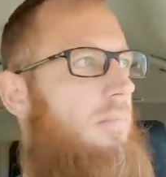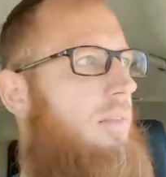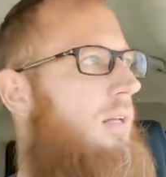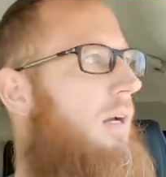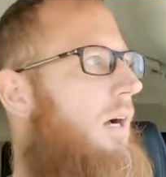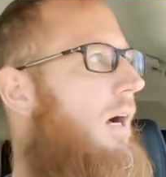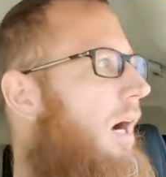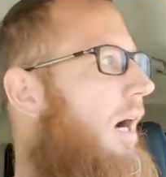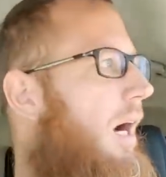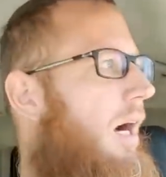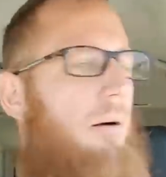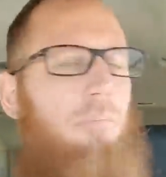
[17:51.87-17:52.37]

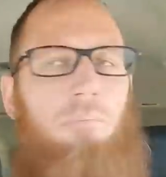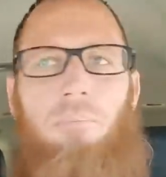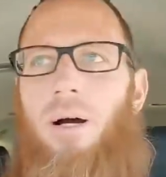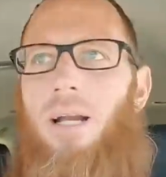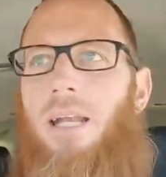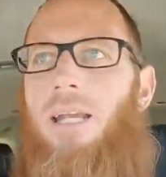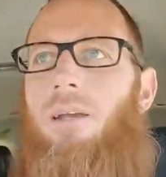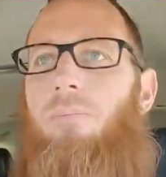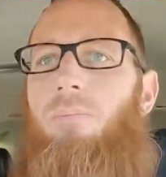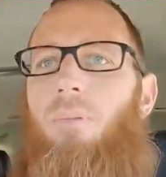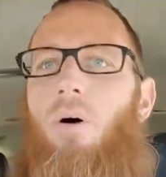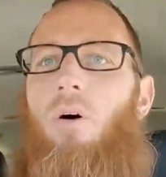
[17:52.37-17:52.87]
But
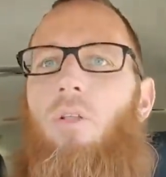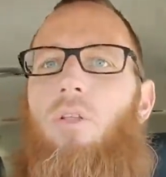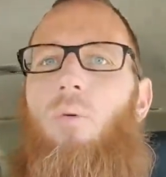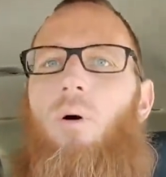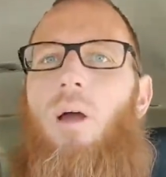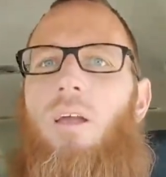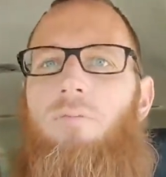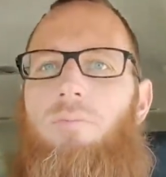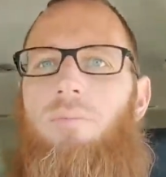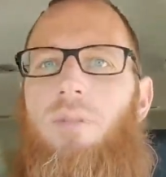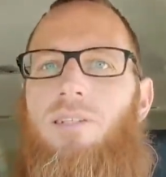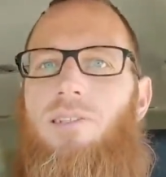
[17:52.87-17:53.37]
he pulled
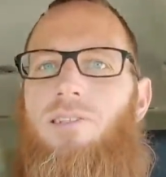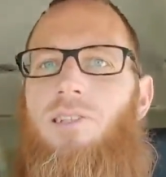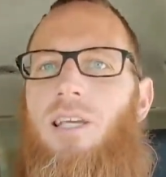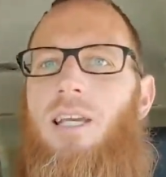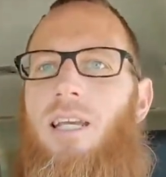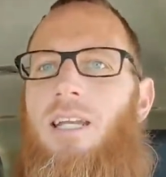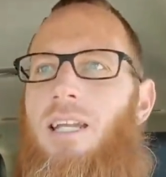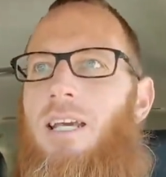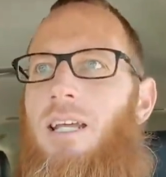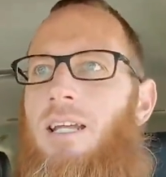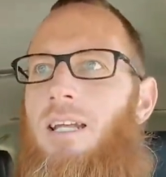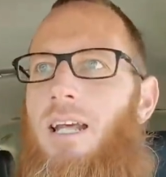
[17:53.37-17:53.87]
away from the
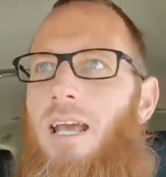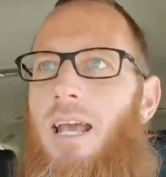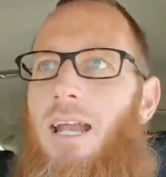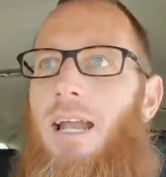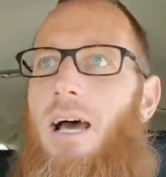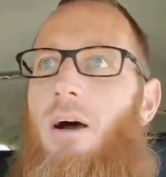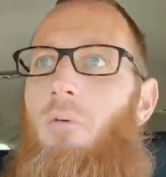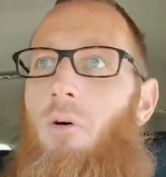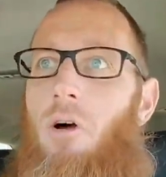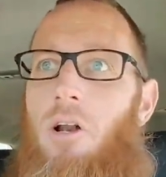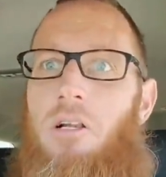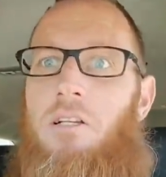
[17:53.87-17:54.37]
scene, and
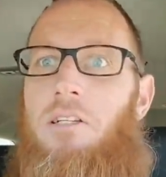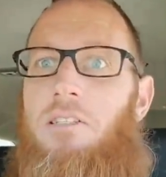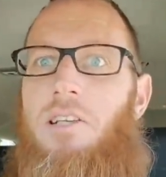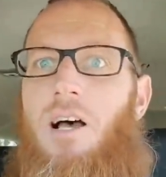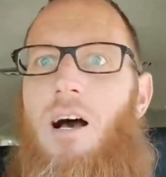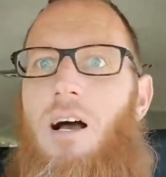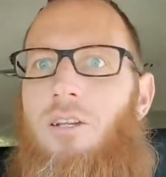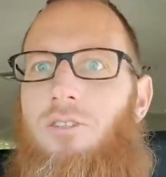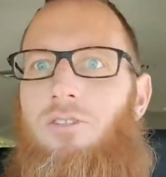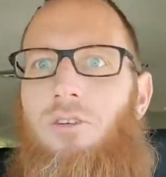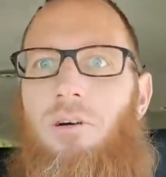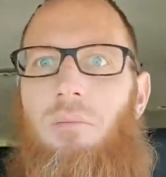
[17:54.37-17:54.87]
I wanted to
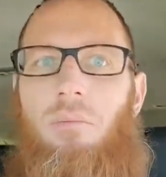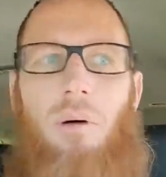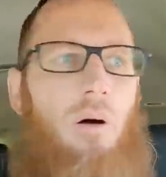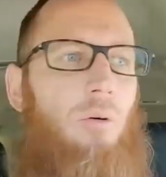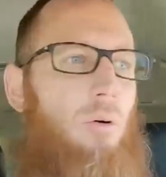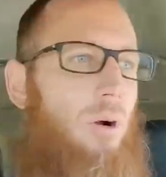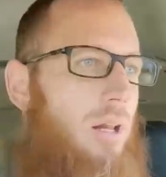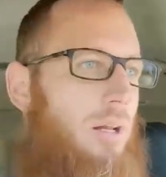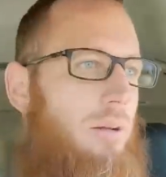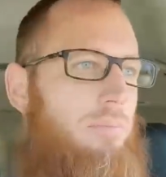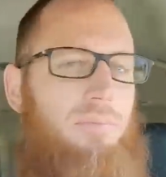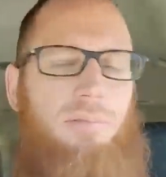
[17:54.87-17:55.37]
talk to him. I
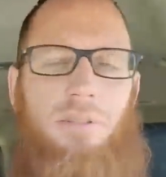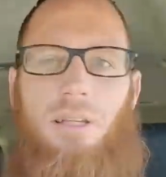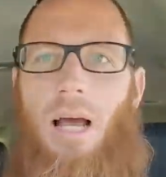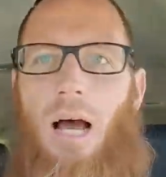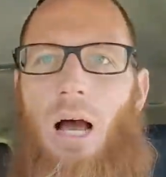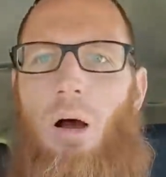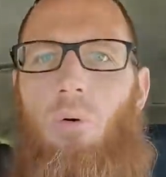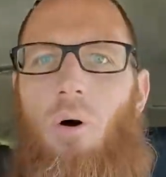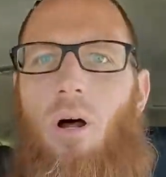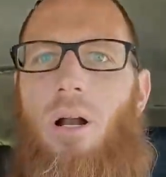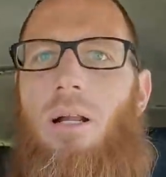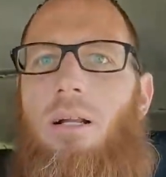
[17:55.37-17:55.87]

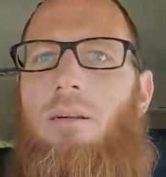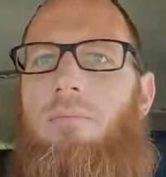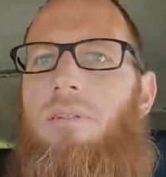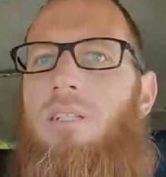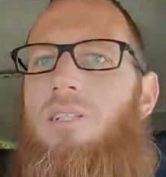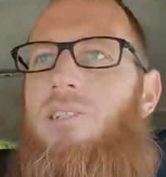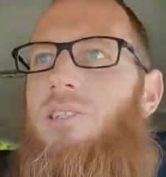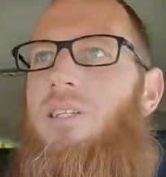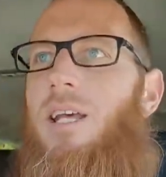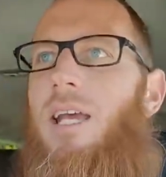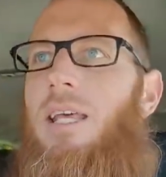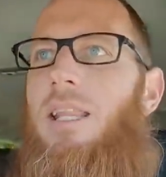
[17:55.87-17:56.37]
wanted him to
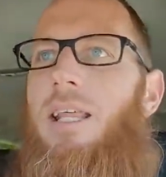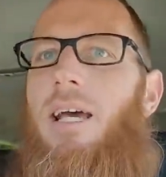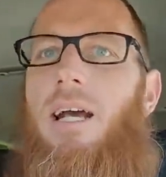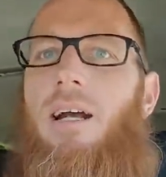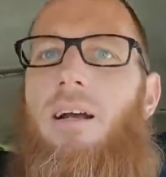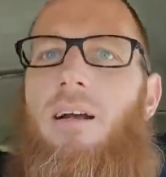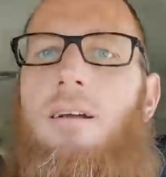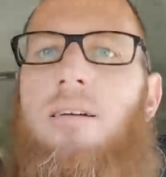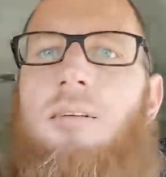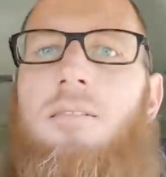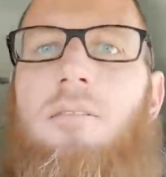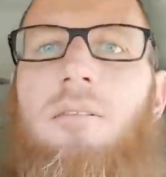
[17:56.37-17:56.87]
stay there.